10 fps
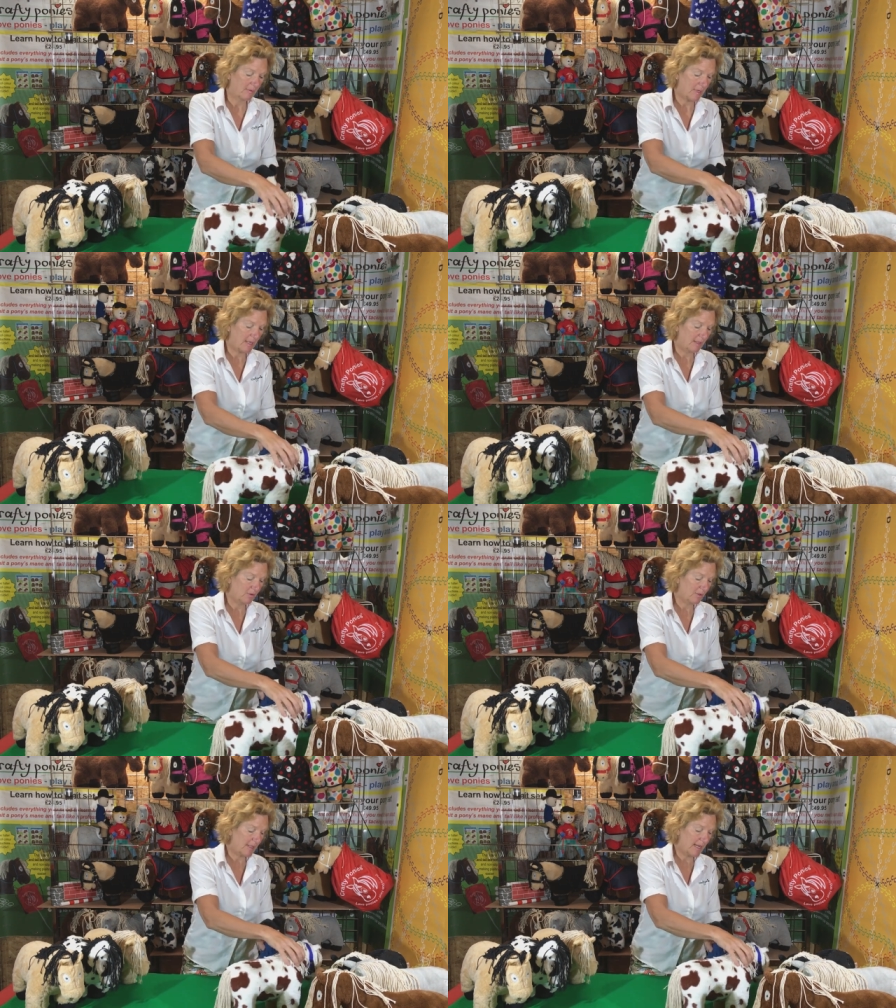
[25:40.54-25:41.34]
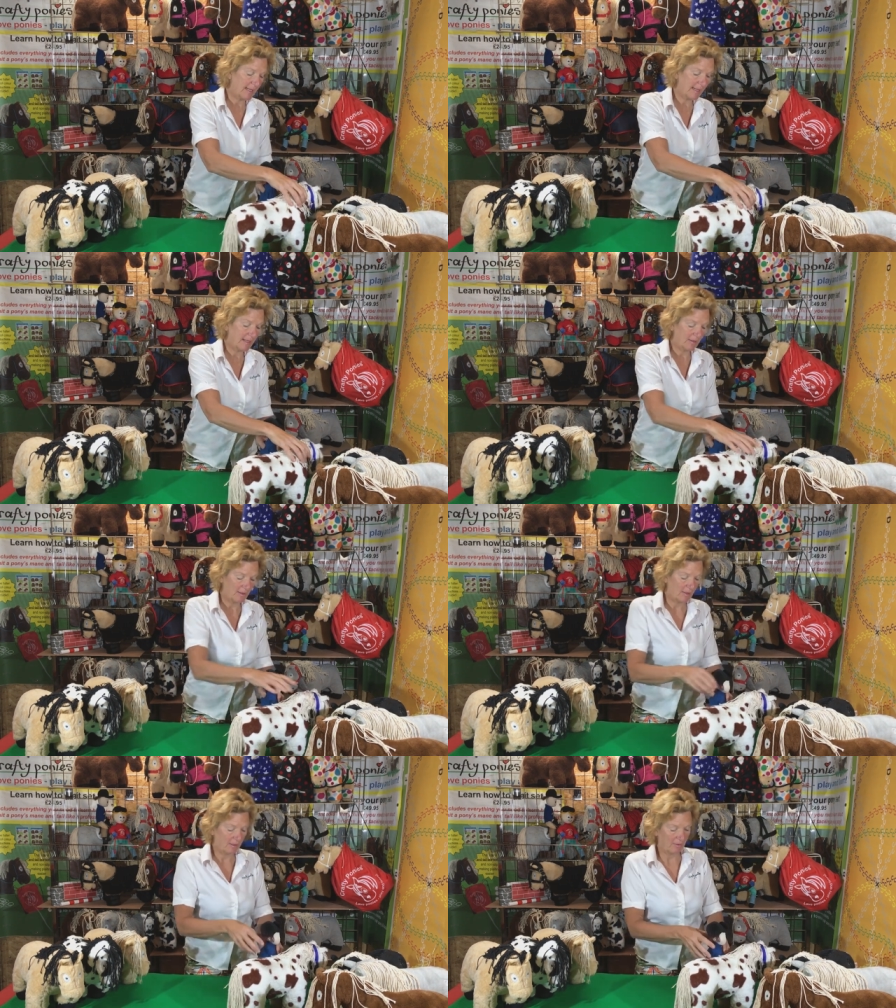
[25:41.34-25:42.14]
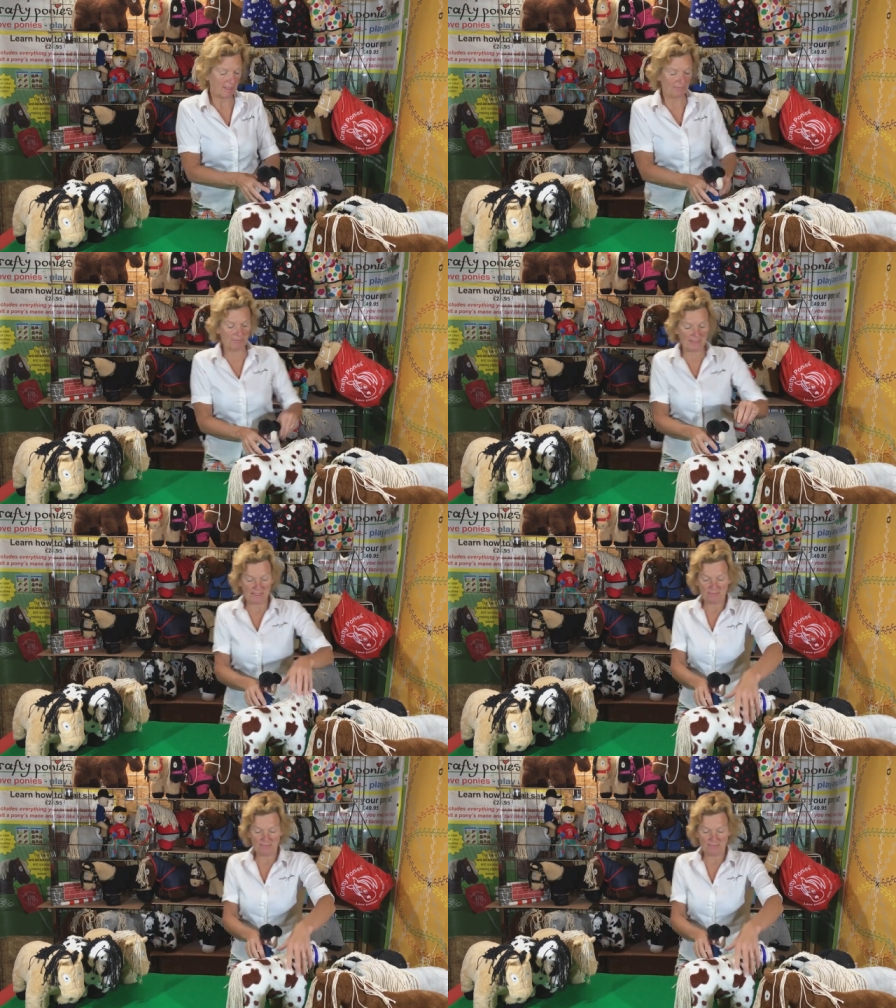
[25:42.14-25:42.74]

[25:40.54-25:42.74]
And it's just taking Crafty